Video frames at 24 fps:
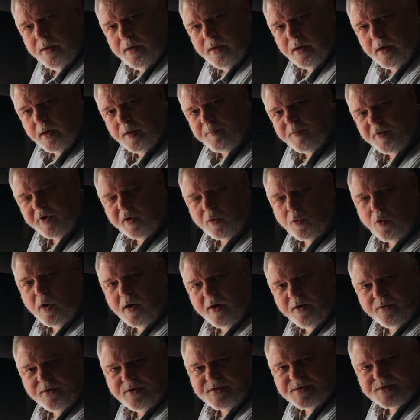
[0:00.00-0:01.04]
I'm
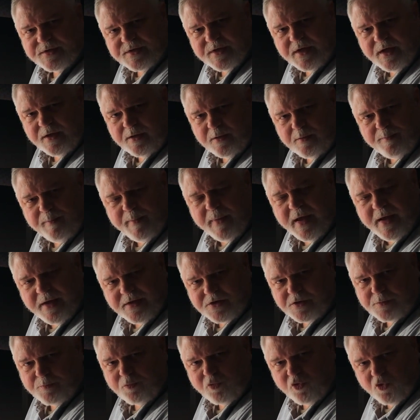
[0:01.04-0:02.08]
required to send
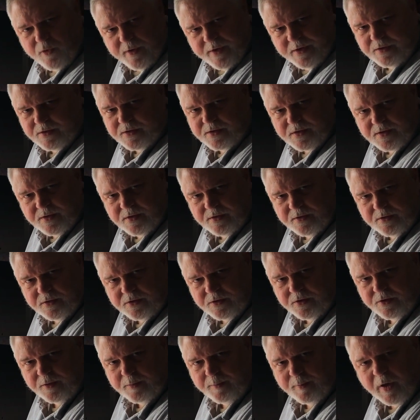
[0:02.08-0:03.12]
match prints
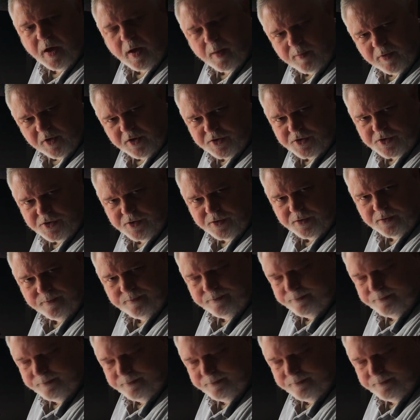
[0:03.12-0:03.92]
to the publisher.